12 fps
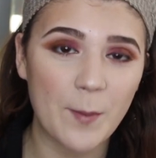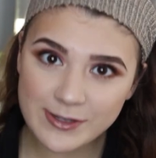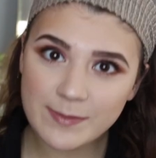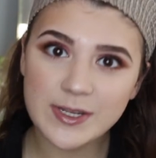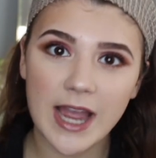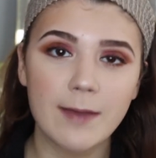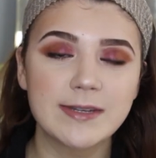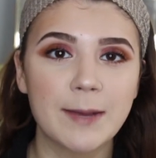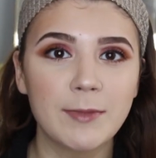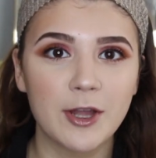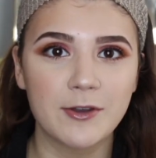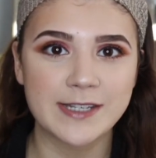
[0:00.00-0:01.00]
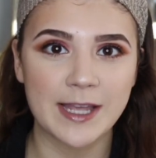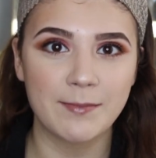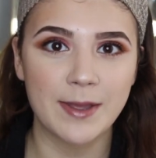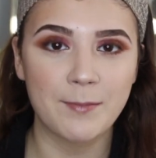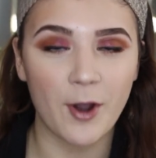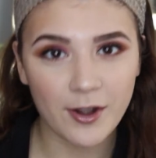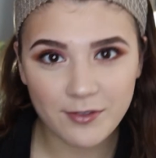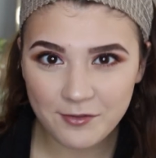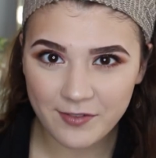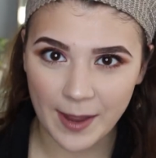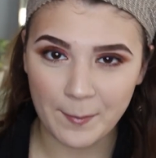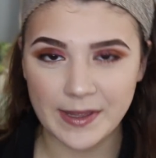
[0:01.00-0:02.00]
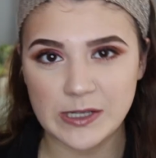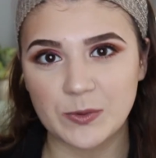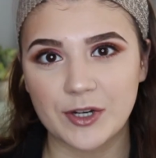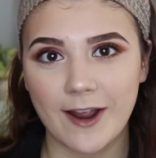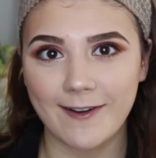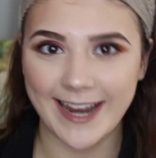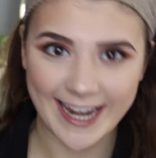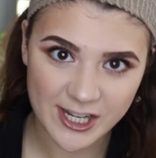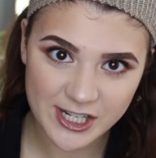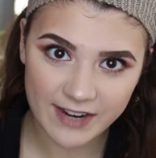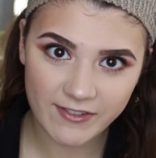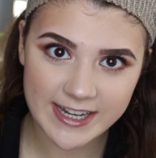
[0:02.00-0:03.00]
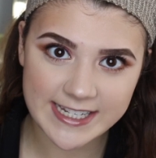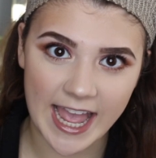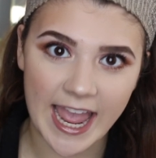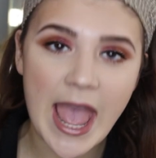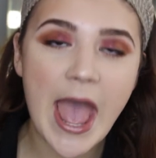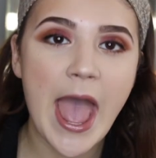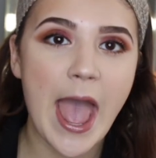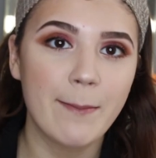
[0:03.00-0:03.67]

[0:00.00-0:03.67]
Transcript: Please subscribe down below so you can be a part of the family as we're growing each and every day.